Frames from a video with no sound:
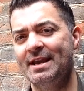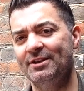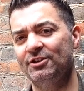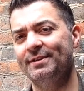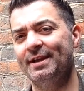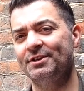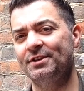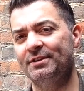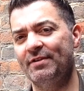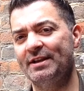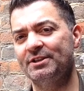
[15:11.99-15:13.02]
in
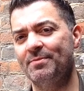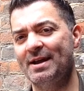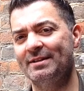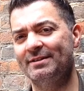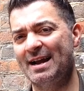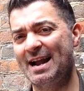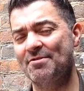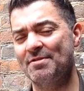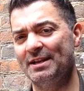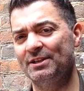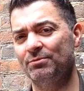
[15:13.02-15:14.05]
sections of Esteban's
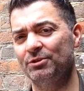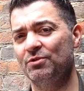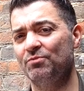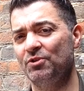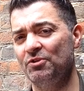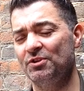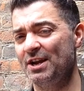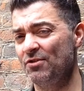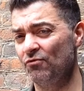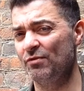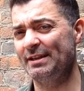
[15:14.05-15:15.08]
diary into his computer
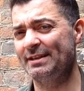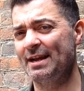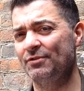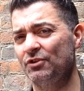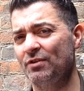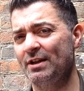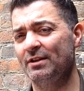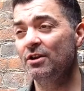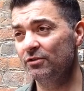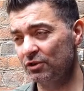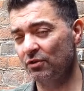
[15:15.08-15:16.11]
and reads out the tran-
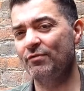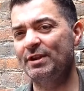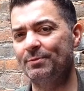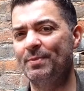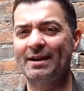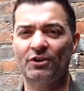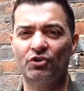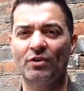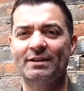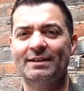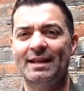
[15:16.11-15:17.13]
so reads back the
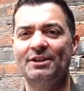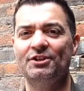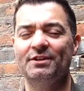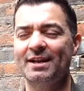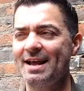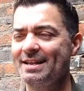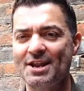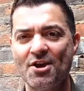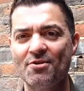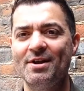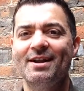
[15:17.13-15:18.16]
translations. And I don't
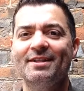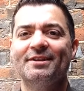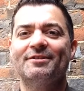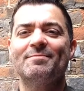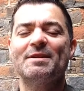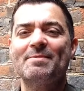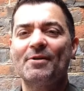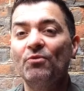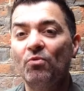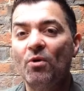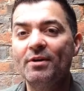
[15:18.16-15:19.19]
know, there's something about
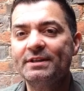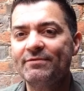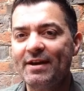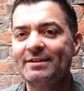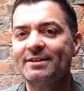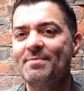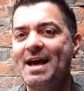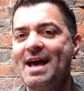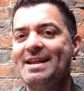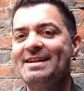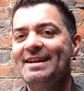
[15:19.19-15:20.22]
the words of
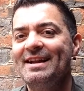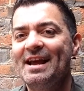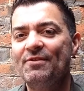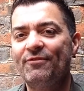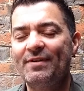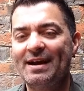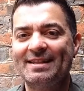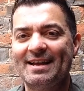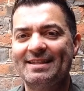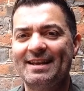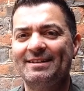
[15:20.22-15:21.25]
Esteban and the fact
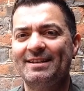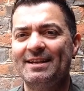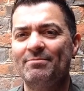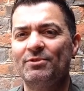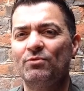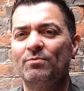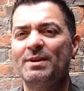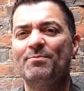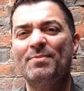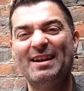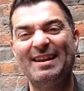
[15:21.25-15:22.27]
that they seem to be
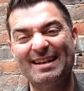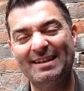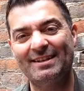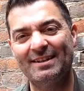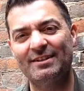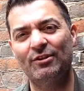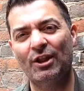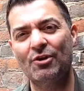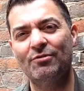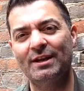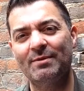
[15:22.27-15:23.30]
appealing to this
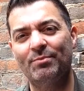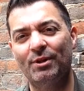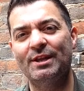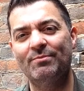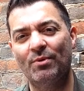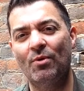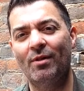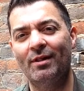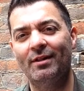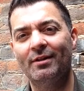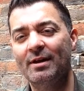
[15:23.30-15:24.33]
lonely bully
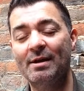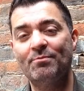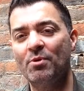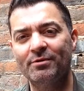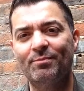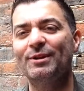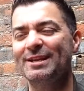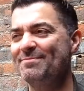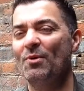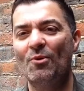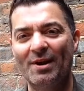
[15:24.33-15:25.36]
boy. Uh, bully
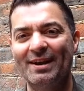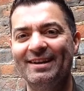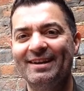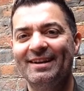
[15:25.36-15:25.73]
boy,